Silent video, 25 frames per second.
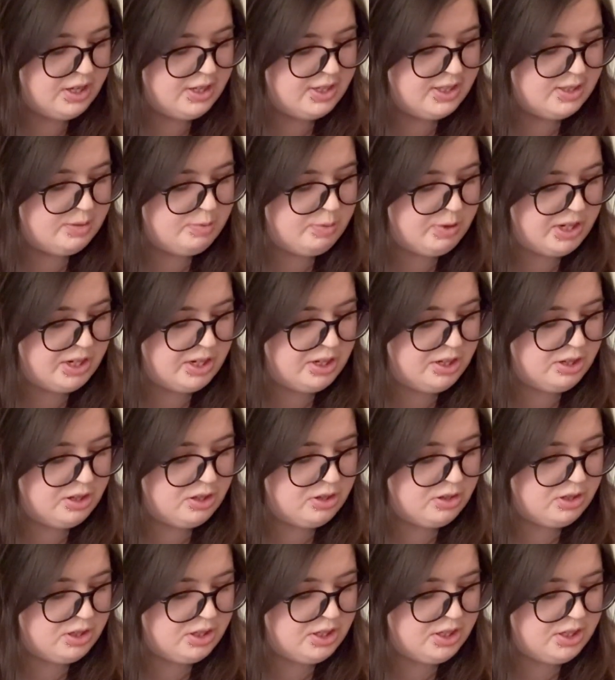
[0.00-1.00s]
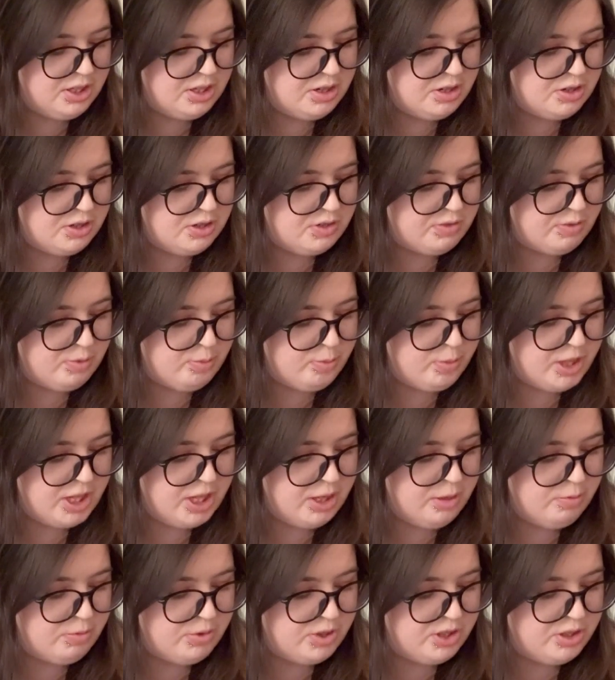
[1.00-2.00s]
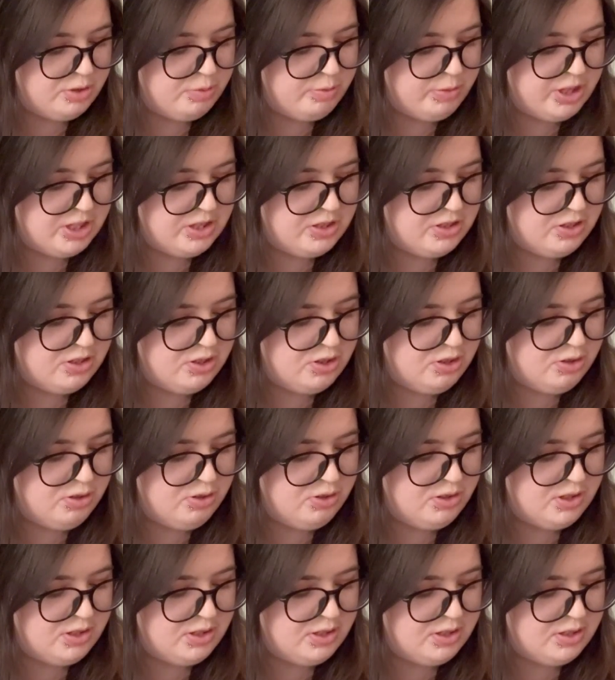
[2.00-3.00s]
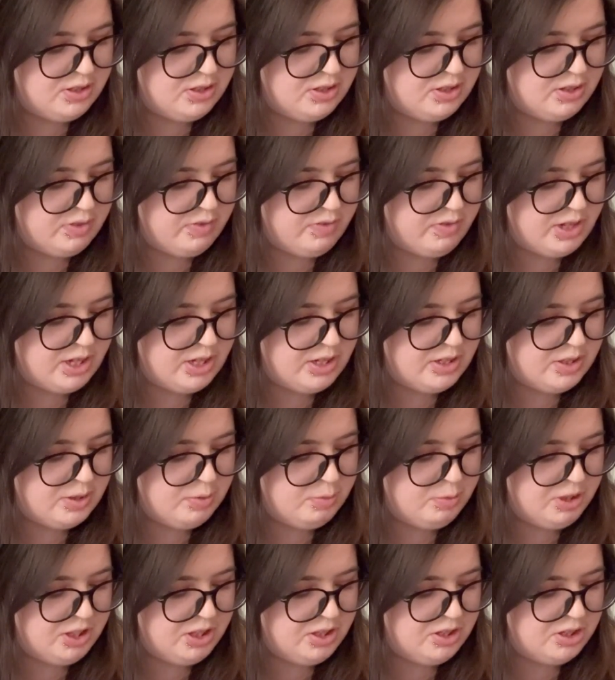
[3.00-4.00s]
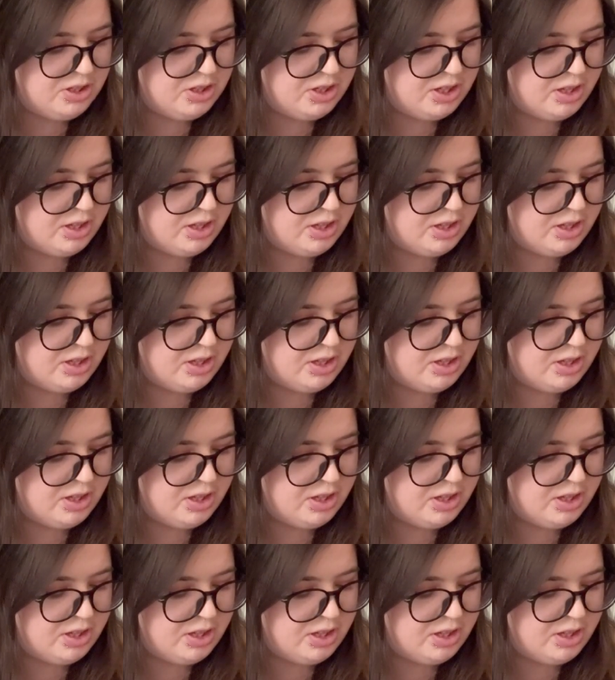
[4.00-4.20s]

Spanning 30 years from Cambridge, Massachusetts to Venice Beach,